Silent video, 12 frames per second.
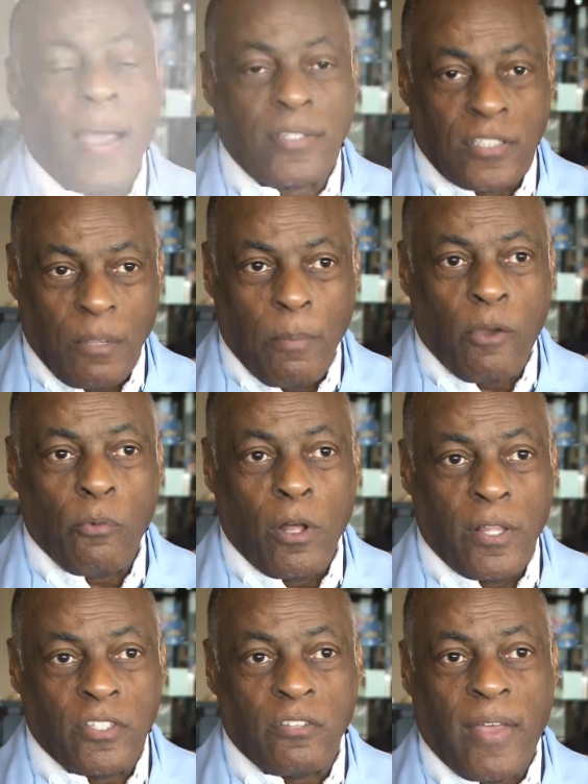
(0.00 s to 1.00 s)
I see my
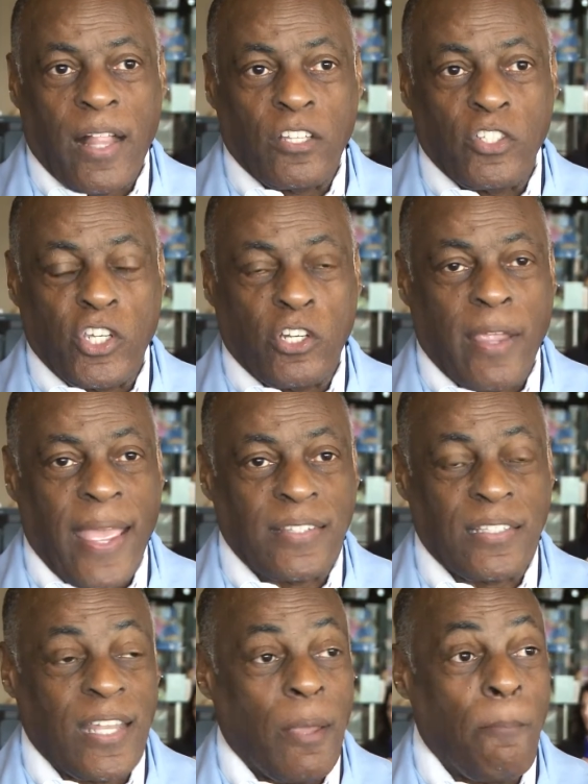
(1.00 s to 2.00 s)
role as a volunteer
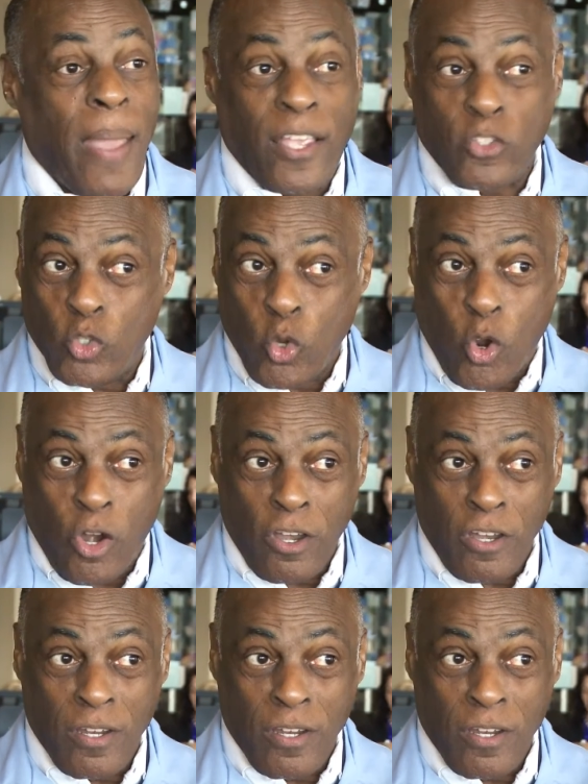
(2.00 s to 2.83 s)
as an ambassador